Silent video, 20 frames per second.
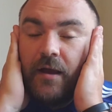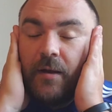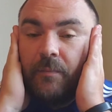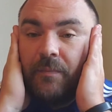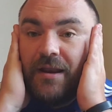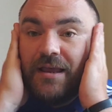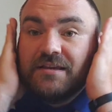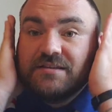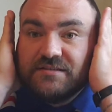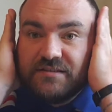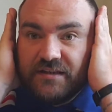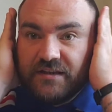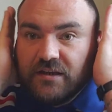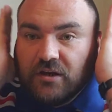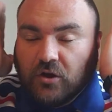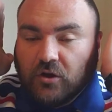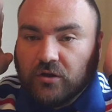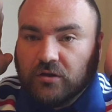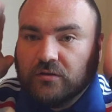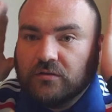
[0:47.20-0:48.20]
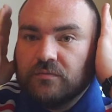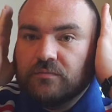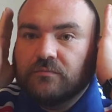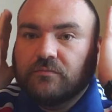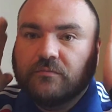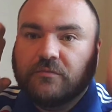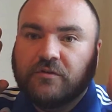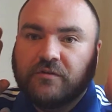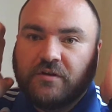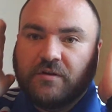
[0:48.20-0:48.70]
plastic, like
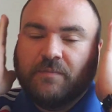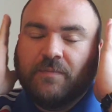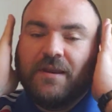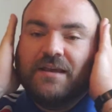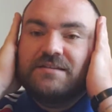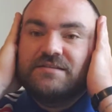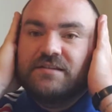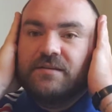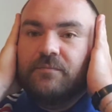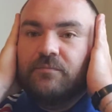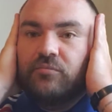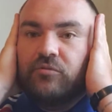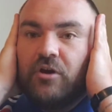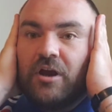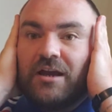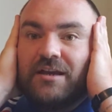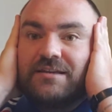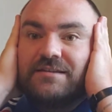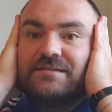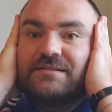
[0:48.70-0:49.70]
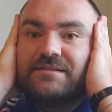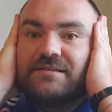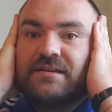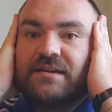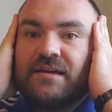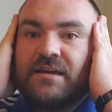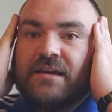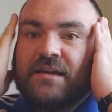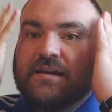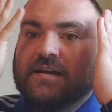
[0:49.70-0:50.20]
you're in a plastic brace,
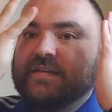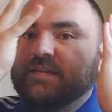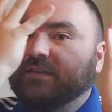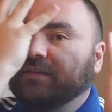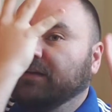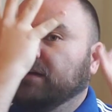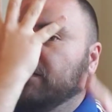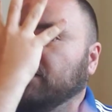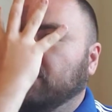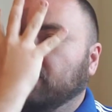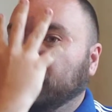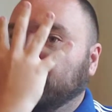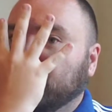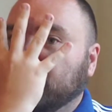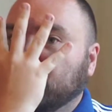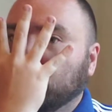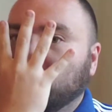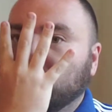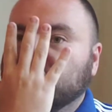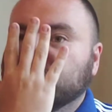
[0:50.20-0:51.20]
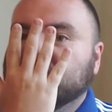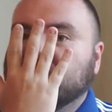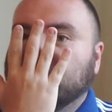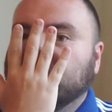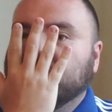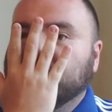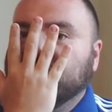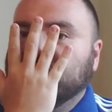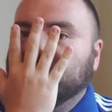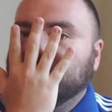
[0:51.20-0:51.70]
and then a thing comes
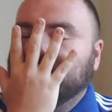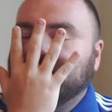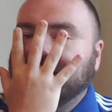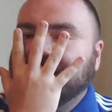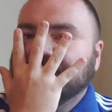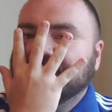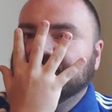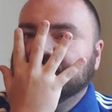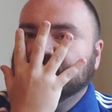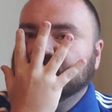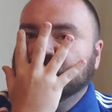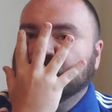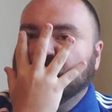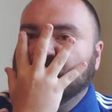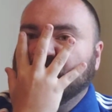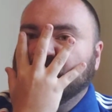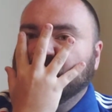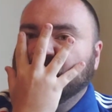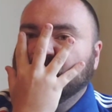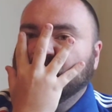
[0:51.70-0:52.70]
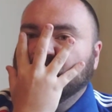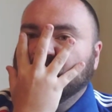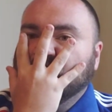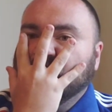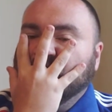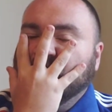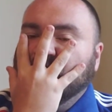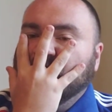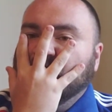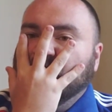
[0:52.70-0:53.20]
over your face as well.
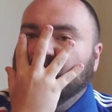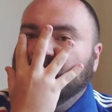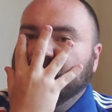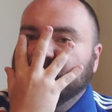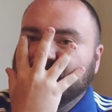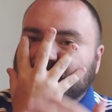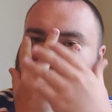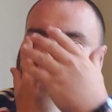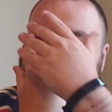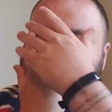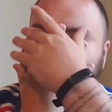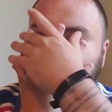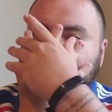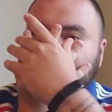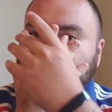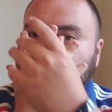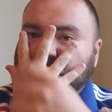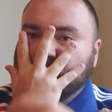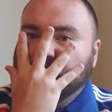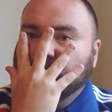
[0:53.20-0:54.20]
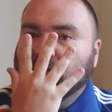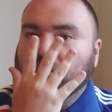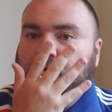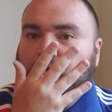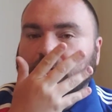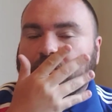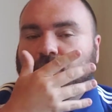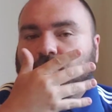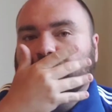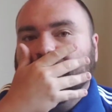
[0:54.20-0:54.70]
You can see through,
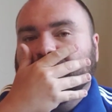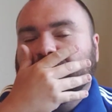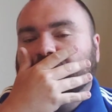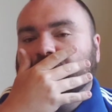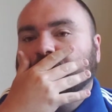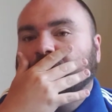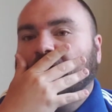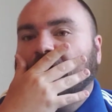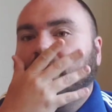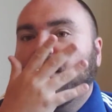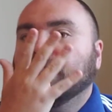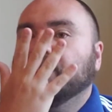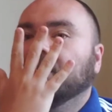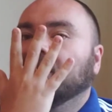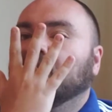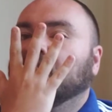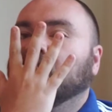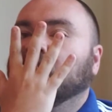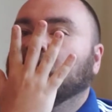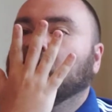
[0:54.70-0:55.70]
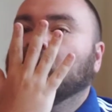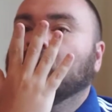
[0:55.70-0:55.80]
but then part of it like